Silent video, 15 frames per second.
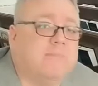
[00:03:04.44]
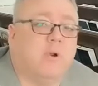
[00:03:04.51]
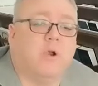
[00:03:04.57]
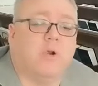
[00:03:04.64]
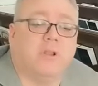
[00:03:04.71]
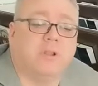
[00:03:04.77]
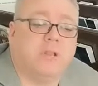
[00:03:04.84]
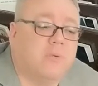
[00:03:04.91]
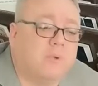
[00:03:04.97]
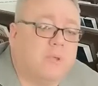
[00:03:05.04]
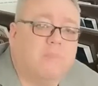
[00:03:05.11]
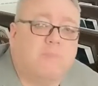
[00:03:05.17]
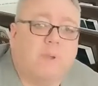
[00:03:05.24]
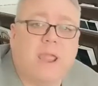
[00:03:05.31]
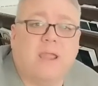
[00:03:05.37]
burden that we
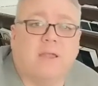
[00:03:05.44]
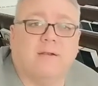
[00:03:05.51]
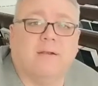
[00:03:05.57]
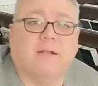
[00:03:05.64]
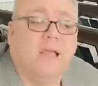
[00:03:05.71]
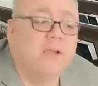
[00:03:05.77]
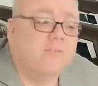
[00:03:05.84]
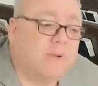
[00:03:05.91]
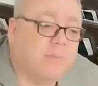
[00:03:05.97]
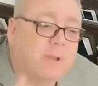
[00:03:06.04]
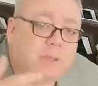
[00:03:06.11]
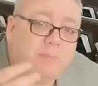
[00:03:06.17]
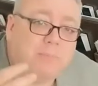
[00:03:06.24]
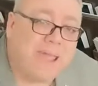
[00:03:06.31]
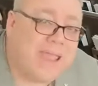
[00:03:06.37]
bear, from
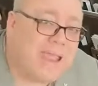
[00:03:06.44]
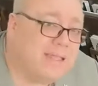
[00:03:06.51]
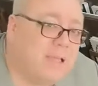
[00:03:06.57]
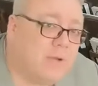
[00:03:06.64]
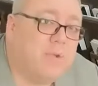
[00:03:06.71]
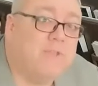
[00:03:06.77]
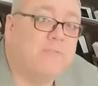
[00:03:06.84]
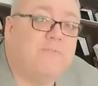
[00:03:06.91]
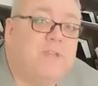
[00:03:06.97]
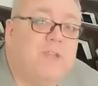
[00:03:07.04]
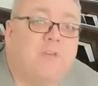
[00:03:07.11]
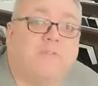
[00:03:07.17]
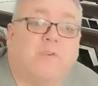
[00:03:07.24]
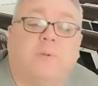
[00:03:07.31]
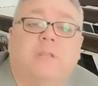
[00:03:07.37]
any pain that we
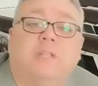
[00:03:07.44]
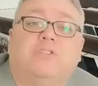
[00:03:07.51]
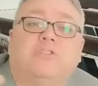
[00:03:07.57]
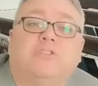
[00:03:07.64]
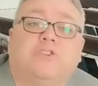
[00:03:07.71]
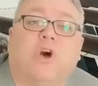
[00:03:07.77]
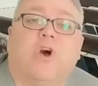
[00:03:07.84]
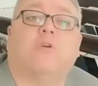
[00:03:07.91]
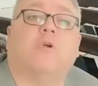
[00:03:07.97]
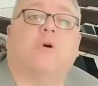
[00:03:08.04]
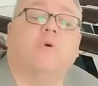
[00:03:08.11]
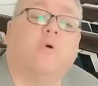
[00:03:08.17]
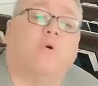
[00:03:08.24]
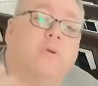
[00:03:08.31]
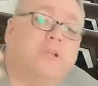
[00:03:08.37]
feel, from any sorrow
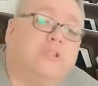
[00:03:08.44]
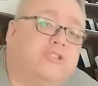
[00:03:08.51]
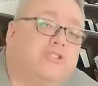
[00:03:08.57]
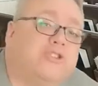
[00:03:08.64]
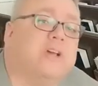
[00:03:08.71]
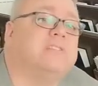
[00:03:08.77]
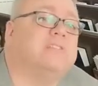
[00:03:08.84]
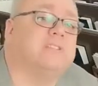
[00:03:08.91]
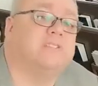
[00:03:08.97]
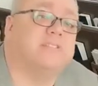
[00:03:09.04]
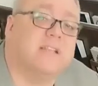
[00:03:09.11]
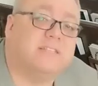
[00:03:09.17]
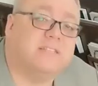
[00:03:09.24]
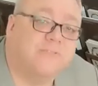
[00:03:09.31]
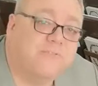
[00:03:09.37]
or injustice
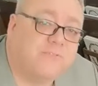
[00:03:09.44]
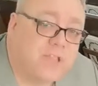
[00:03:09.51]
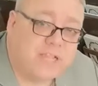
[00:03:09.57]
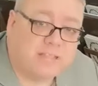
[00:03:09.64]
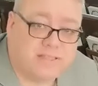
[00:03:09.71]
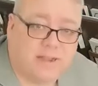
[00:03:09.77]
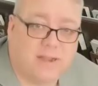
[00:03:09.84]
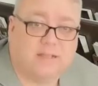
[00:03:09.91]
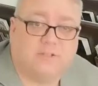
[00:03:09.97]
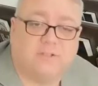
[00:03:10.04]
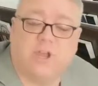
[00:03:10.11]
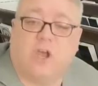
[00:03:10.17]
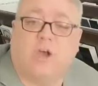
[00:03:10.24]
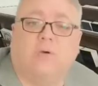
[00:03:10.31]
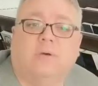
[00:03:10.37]
that has afflicted us.
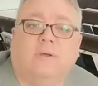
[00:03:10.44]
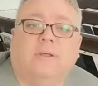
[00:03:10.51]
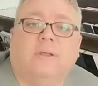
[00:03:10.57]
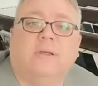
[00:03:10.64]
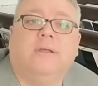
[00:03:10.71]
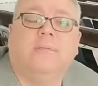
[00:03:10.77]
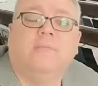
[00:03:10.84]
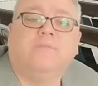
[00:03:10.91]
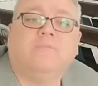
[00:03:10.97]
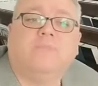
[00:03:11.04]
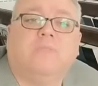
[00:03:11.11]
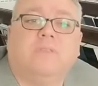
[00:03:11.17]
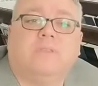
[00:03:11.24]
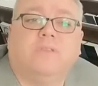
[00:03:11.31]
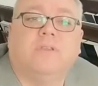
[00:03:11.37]
No.
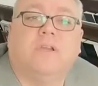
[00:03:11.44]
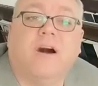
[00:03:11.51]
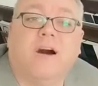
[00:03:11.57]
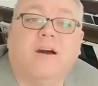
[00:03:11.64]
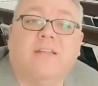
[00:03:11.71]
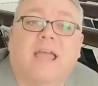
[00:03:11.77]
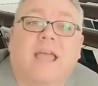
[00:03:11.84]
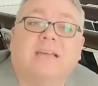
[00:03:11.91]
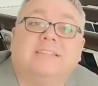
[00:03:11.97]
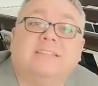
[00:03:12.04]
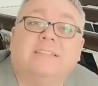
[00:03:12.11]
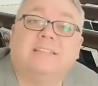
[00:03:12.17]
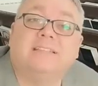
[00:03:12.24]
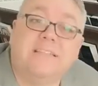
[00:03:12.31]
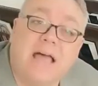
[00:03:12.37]
God has
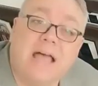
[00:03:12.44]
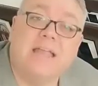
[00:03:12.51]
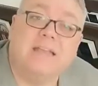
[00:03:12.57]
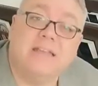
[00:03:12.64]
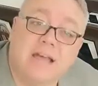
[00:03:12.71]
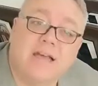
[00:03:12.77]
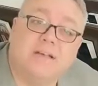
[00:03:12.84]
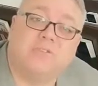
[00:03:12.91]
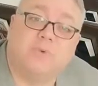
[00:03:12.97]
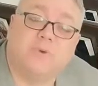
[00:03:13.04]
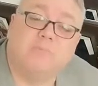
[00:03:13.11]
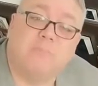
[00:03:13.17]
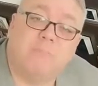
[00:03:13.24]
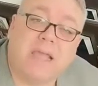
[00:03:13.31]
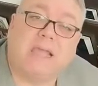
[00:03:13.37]
designed us
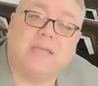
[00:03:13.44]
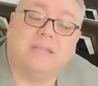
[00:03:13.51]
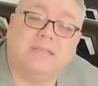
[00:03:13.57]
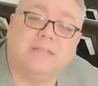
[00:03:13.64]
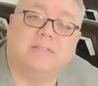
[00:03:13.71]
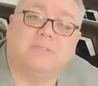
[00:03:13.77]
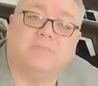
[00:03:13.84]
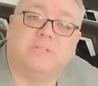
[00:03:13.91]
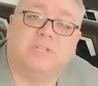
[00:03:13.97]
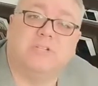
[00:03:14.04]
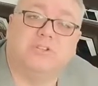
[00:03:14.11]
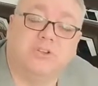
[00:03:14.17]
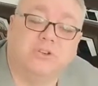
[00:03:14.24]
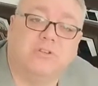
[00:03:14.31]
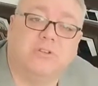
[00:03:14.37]
with mechanisms
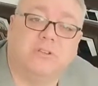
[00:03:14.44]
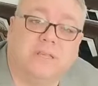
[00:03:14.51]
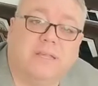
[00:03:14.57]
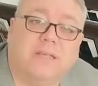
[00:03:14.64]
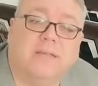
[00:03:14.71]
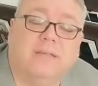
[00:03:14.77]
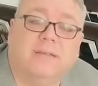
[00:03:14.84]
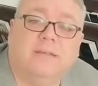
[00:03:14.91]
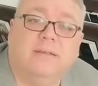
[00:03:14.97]
internally